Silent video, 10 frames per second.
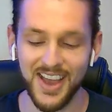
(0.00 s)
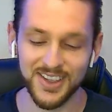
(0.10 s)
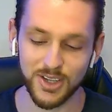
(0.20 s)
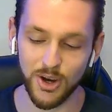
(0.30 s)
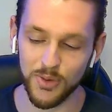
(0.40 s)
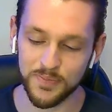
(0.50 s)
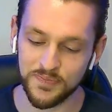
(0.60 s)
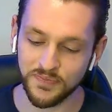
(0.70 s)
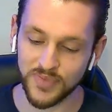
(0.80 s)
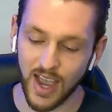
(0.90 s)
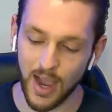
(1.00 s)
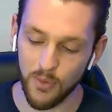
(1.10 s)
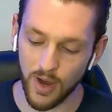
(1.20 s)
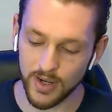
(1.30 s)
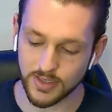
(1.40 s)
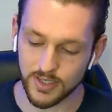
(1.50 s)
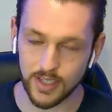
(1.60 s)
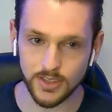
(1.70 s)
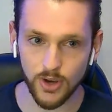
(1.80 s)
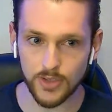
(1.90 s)
so i want us uh,
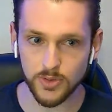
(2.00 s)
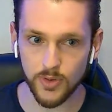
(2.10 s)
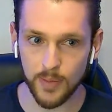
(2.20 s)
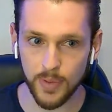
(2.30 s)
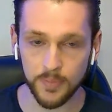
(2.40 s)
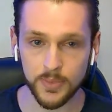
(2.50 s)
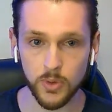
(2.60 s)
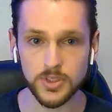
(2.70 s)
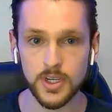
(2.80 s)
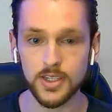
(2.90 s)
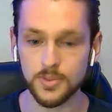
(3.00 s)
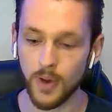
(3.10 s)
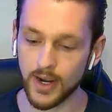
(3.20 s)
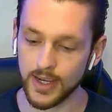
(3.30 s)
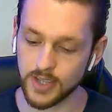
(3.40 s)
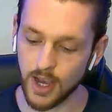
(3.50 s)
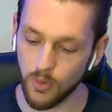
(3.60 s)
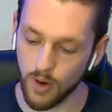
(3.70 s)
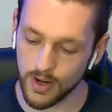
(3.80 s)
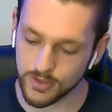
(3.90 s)
so as we wrap up towards the end of this podcast i
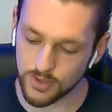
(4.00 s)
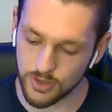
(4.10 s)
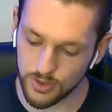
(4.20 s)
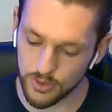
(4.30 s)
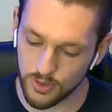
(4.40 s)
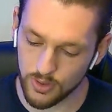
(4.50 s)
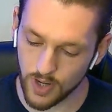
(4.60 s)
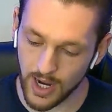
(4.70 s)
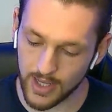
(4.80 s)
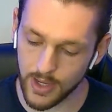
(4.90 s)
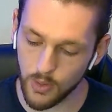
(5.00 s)
want us to highlight